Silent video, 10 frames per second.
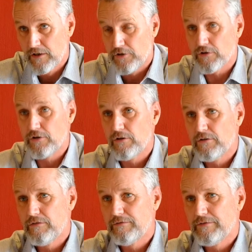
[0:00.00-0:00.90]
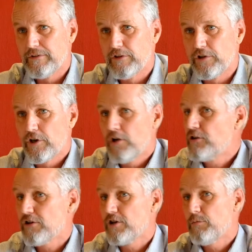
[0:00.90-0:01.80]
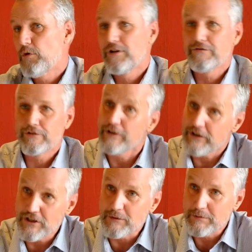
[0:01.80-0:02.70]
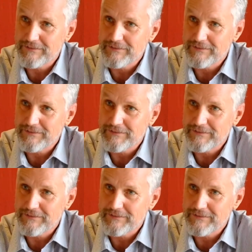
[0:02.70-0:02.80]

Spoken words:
so you can only transport it if it's very cheap.